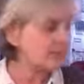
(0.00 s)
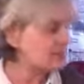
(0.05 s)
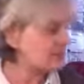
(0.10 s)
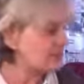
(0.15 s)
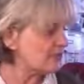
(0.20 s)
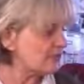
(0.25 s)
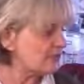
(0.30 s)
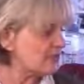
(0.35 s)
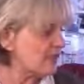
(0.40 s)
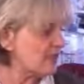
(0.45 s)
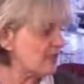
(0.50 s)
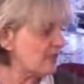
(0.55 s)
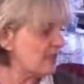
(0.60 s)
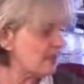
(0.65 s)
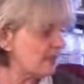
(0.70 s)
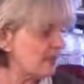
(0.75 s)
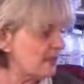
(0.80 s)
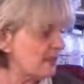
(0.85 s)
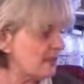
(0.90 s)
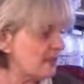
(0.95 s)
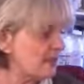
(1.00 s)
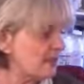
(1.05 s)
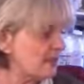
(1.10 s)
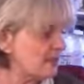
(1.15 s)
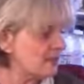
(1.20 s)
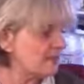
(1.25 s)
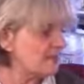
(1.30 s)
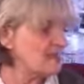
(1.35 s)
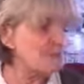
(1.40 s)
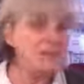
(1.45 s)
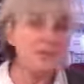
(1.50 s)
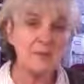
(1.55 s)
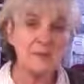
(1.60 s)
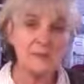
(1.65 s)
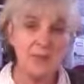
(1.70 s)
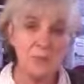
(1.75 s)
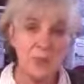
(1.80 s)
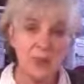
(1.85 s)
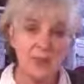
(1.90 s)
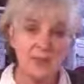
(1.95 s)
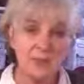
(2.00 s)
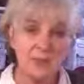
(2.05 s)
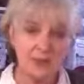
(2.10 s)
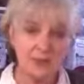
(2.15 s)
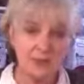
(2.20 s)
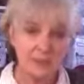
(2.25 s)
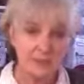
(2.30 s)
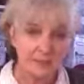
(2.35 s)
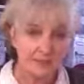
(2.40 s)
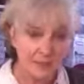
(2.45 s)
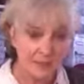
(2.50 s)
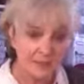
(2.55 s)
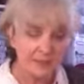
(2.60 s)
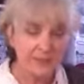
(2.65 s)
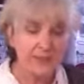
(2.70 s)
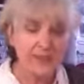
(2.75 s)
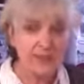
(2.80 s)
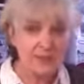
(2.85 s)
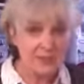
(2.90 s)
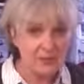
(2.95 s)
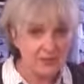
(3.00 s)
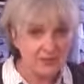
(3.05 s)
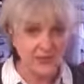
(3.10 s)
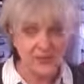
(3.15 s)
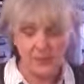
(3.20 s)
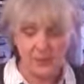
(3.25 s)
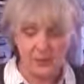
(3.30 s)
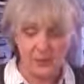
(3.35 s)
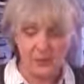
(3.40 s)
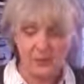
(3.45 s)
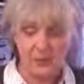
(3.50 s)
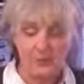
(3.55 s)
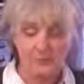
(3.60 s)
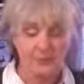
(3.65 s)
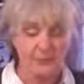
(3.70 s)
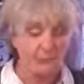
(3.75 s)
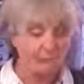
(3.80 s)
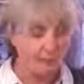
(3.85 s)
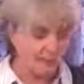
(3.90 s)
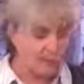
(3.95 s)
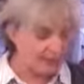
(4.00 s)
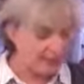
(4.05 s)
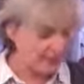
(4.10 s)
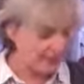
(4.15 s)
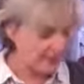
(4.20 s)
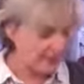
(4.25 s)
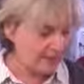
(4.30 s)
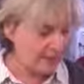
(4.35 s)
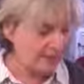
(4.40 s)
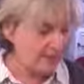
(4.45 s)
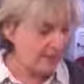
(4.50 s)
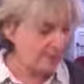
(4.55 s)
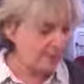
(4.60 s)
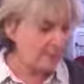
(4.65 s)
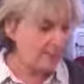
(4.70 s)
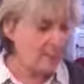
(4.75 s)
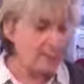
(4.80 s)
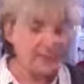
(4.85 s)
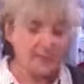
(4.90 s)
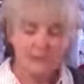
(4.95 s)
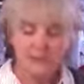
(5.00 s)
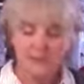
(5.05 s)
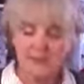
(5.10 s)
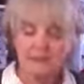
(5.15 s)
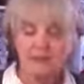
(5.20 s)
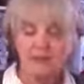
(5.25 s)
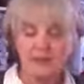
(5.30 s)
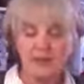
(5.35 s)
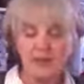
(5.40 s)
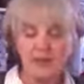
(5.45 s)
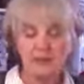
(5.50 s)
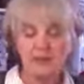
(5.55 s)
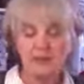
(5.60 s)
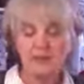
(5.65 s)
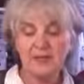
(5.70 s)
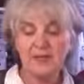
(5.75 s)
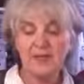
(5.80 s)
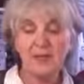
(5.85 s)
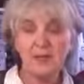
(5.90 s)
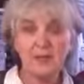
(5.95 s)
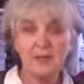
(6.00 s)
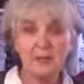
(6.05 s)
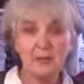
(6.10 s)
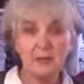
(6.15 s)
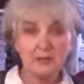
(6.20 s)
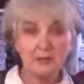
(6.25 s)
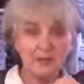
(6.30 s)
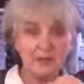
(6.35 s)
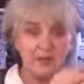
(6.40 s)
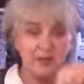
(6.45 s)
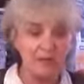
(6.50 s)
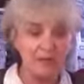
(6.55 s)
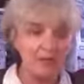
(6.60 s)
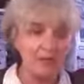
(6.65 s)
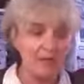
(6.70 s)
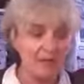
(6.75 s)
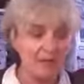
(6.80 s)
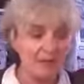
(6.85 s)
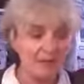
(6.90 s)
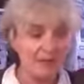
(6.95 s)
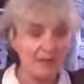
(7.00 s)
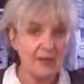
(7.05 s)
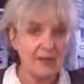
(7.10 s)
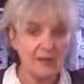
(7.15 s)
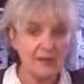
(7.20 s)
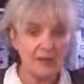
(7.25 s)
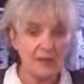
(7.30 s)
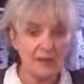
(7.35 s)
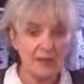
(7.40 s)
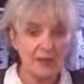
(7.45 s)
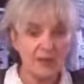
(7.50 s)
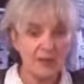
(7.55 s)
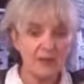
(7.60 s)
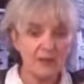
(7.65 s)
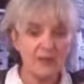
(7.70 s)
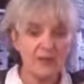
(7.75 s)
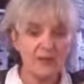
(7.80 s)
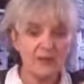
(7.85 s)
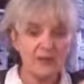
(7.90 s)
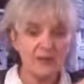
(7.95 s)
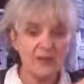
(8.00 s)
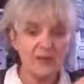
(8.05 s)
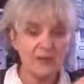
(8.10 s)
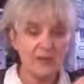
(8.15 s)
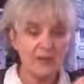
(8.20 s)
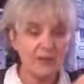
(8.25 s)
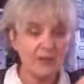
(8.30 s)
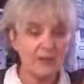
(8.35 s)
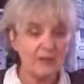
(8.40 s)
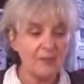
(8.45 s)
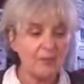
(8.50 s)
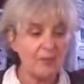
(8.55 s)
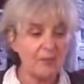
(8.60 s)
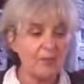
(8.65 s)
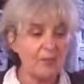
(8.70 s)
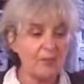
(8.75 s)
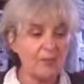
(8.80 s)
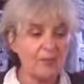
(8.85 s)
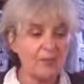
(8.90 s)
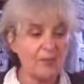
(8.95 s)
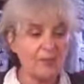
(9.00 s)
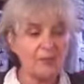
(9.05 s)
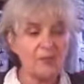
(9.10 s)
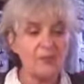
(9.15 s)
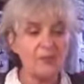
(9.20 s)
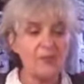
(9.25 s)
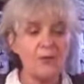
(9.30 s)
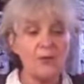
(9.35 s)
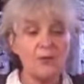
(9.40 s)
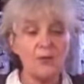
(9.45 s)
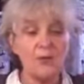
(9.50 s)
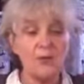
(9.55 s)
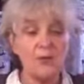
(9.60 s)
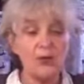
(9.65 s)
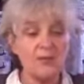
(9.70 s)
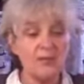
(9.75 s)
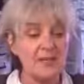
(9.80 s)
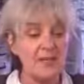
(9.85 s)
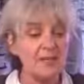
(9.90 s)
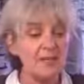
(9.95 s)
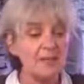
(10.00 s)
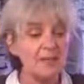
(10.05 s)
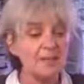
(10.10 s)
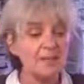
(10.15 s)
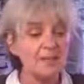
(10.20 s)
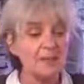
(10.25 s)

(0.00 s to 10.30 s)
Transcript: actually I sometimes wet my finger to begin with a bit. Taking pieces like that, just take them off so you've got them ready.